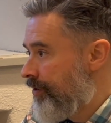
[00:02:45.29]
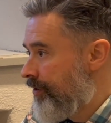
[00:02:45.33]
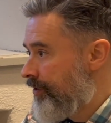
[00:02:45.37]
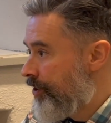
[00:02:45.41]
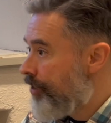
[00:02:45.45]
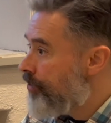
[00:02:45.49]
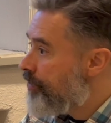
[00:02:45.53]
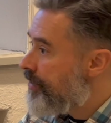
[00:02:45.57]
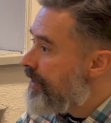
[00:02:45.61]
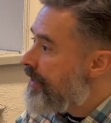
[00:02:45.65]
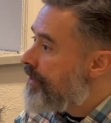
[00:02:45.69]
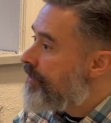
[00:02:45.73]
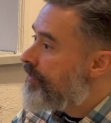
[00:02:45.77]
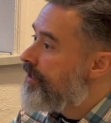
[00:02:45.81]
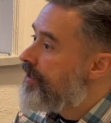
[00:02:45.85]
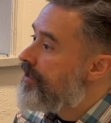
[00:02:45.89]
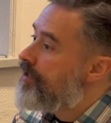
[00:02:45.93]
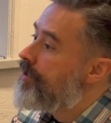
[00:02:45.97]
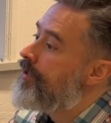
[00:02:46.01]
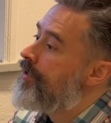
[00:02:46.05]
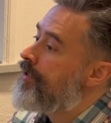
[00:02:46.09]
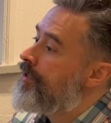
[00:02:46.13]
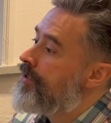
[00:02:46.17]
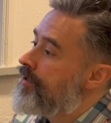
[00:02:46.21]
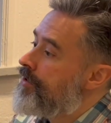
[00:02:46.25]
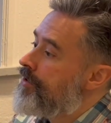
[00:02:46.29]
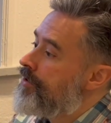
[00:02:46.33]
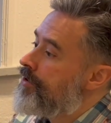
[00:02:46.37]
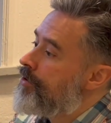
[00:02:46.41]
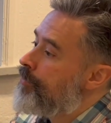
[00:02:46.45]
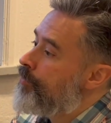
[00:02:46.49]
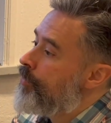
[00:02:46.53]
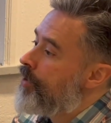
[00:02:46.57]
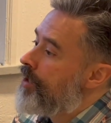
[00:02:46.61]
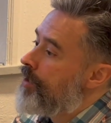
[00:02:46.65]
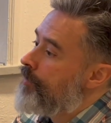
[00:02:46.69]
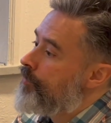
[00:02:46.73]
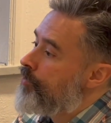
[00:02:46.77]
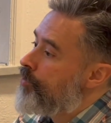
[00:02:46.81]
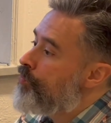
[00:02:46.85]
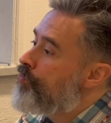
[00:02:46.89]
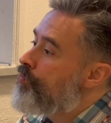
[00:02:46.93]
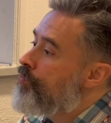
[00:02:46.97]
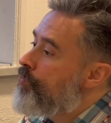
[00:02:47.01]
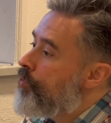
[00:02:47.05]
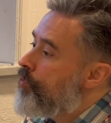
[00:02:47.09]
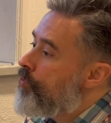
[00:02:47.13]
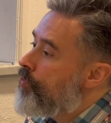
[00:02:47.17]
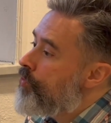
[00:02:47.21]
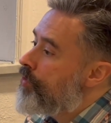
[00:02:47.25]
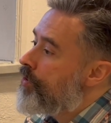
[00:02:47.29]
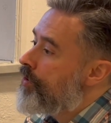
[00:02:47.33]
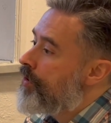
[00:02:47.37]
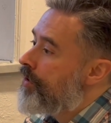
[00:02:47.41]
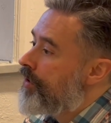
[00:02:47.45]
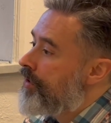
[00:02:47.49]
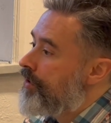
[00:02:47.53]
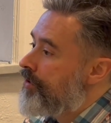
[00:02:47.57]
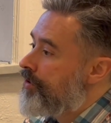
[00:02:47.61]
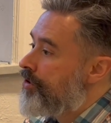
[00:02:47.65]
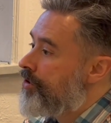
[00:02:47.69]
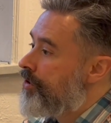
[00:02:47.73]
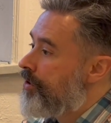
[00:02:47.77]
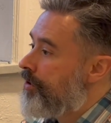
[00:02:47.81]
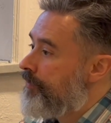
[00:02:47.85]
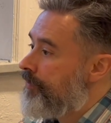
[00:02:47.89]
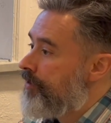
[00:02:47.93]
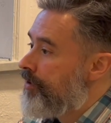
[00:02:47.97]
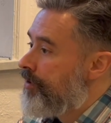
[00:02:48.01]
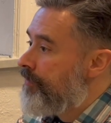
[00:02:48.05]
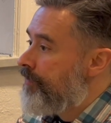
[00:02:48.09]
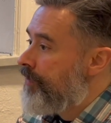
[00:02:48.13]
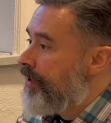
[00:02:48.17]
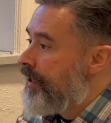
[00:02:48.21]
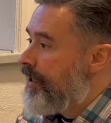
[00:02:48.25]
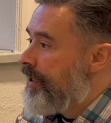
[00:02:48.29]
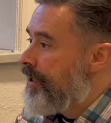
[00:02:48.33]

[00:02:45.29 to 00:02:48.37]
As you decrease it, the system becomes more conservative